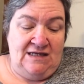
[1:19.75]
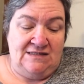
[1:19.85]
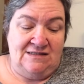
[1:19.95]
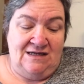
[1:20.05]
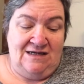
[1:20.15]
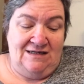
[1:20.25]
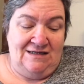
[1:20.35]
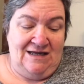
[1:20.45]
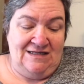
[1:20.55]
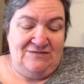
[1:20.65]
Last night,
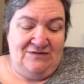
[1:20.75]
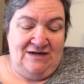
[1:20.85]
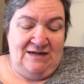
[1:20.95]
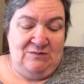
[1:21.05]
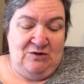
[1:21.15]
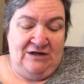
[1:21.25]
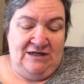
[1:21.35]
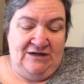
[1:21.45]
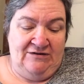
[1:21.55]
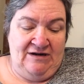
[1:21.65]
last Friday
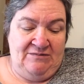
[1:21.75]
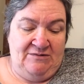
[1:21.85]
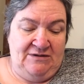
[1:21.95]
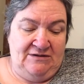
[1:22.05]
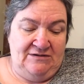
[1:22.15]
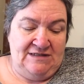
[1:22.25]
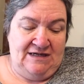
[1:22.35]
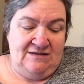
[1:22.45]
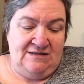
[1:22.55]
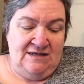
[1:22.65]
morning at Grandpa Miller's
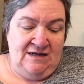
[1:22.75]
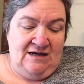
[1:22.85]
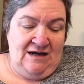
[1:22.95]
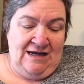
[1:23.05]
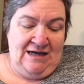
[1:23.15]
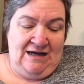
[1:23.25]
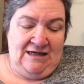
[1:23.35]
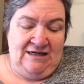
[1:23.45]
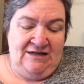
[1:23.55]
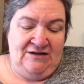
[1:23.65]
house, I
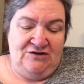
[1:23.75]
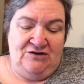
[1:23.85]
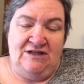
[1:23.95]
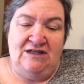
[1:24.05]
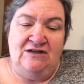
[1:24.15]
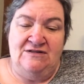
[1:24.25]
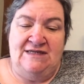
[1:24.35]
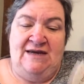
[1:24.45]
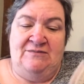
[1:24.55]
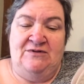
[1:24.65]
hide it in a dirty
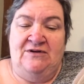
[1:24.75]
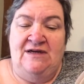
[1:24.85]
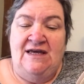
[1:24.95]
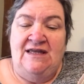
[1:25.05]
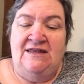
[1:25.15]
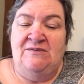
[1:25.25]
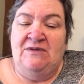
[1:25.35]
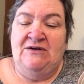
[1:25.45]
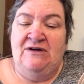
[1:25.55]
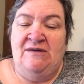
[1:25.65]
clothes hamper. Then
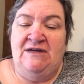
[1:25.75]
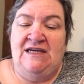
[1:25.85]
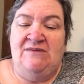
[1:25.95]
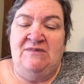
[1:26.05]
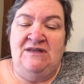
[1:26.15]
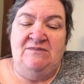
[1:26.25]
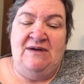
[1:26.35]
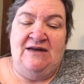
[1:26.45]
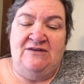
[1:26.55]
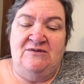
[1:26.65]
my grandma came in the
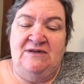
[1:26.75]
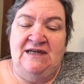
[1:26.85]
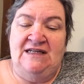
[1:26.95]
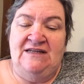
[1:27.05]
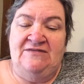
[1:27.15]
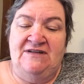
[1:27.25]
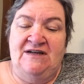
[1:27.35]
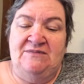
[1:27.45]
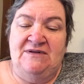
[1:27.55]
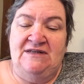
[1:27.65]
bathroom and I lifted
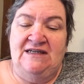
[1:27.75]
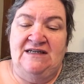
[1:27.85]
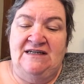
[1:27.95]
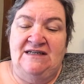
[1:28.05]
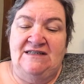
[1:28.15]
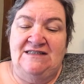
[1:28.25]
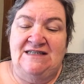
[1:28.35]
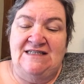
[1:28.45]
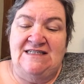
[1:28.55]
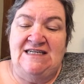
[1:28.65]
up the lid in a,
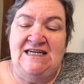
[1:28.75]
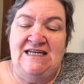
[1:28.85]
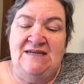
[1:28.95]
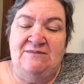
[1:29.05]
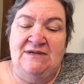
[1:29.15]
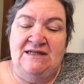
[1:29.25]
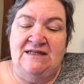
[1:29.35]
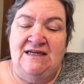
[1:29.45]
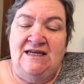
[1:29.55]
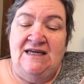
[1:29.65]
a teeny bit
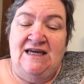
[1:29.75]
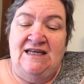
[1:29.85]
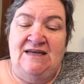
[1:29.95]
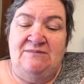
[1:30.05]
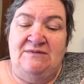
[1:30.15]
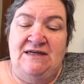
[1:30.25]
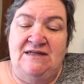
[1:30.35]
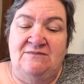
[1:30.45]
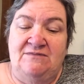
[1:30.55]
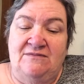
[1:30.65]
and I
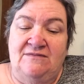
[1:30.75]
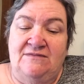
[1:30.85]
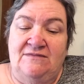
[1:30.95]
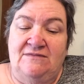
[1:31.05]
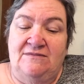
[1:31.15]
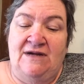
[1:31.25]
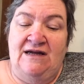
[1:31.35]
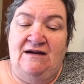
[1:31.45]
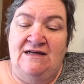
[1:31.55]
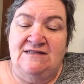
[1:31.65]
peeked
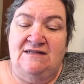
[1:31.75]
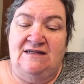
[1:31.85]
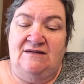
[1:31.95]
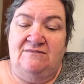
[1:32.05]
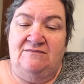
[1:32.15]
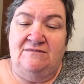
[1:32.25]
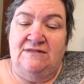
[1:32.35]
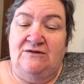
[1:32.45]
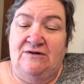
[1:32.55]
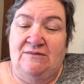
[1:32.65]
my eyes at him,
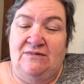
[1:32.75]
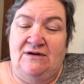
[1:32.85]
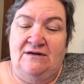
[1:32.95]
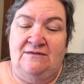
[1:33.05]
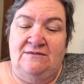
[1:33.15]
my grandpa.